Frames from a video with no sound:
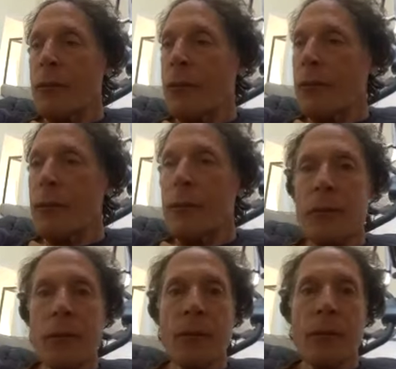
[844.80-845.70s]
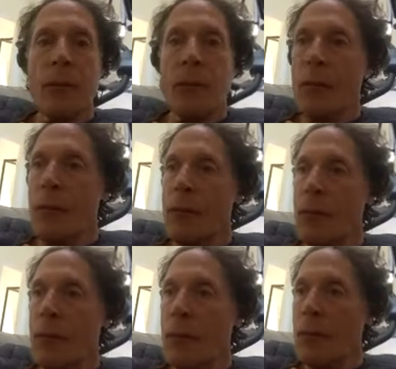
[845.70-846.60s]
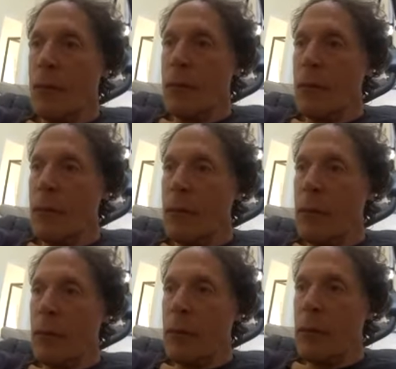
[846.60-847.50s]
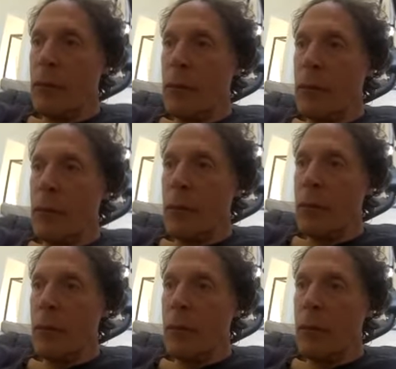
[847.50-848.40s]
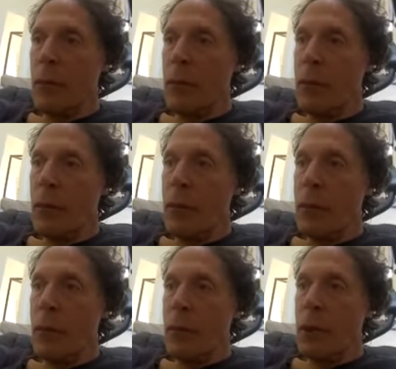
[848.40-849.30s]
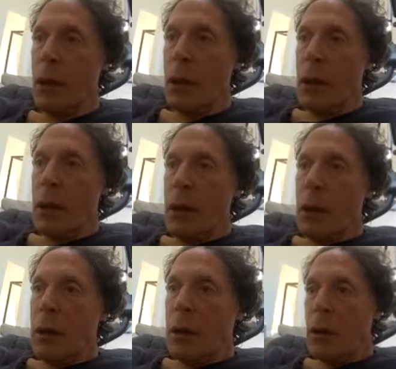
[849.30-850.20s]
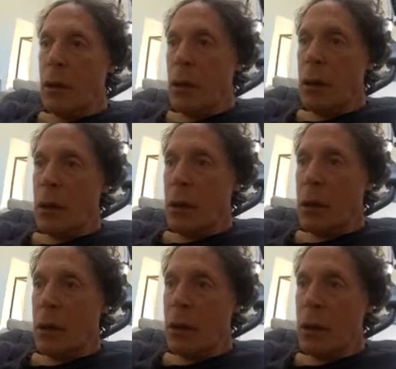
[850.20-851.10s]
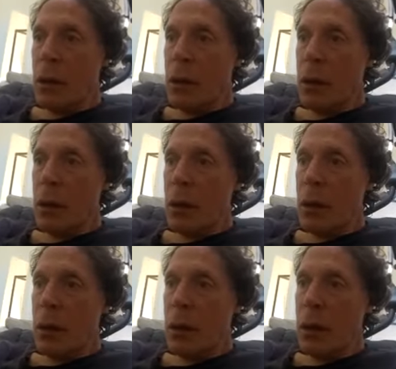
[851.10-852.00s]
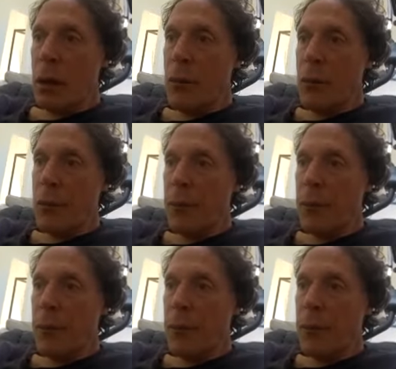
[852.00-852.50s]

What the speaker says: Nobody speaks.